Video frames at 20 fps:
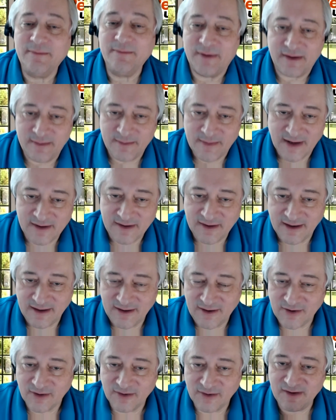But
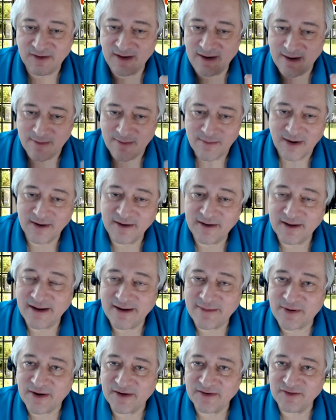mundane content,
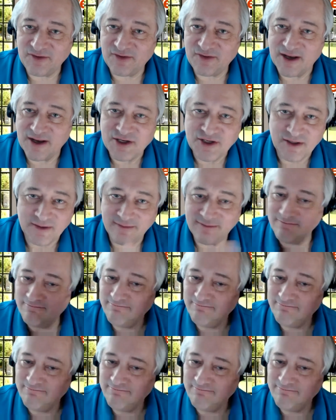mundane presentation